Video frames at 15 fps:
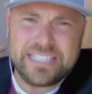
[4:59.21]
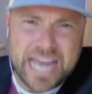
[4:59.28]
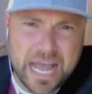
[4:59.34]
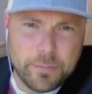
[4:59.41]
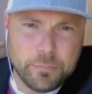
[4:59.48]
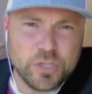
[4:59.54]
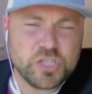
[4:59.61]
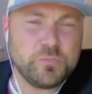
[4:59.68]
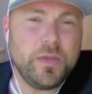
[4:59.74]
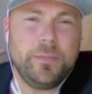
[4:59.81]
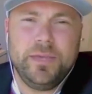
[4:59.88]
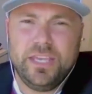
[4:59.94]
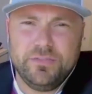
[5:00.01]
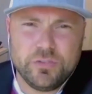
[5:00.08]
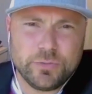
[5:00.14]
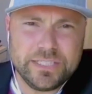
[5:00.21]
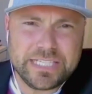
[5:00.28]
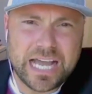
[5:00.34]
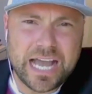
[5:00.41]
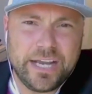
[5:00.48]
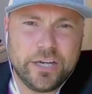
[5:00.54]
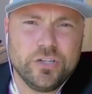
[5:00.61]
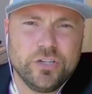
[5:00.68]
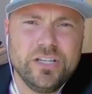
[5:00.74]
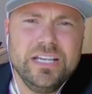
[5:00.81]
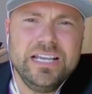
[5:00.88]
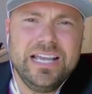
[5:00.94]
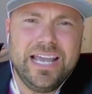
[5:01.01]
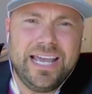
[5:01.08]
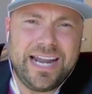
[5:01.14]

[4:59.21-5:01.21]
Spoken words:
established, maybe even retired.